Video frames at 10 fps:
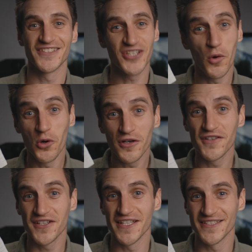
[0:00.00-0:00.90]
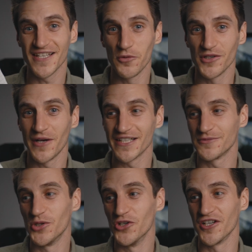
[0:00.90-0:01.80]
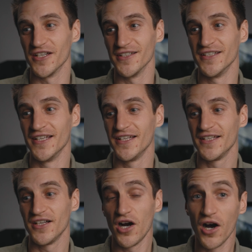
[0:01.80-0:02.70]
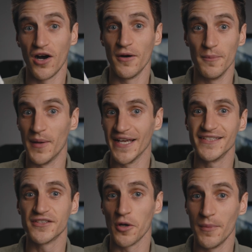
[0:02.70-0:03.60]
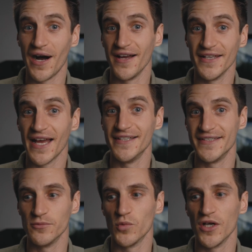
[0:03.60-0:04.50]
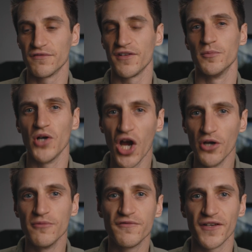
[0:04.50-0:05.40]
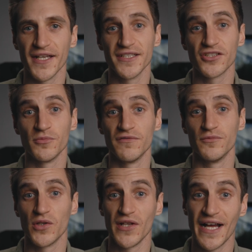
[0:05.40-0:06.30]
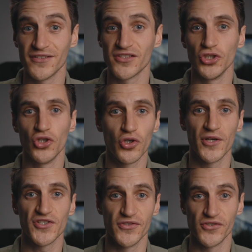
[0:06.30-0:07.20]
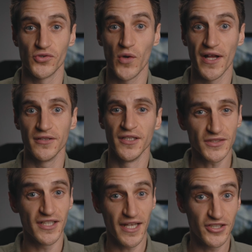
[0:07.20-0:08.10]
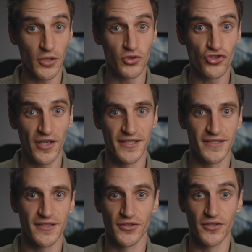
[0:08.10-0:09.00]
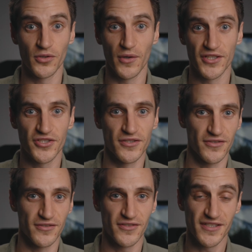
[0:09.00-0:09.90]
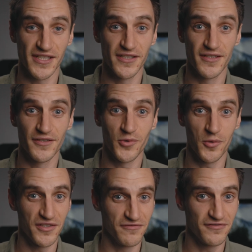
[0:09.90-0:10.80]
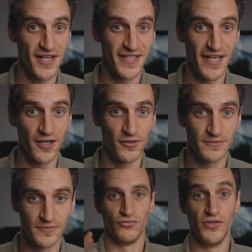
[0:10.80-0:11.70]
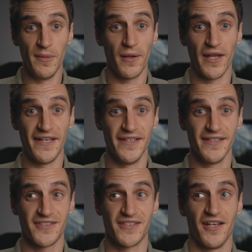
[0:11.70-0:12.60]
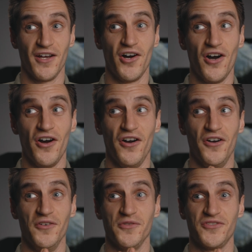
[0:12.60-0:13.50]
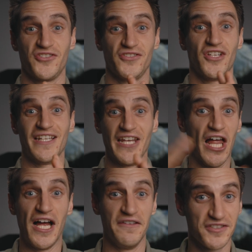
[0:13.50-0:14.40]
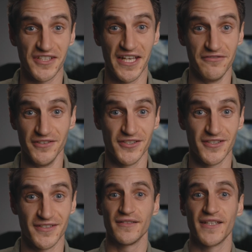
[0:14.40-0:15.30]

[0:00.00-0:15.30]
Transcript: So all of the things that I want to ask Morgan are based on my editing workflow, but hopefully some of them will answer your questions as well. So let's go straight into the questions and see what we can find out. Ripple edits are lifesavers.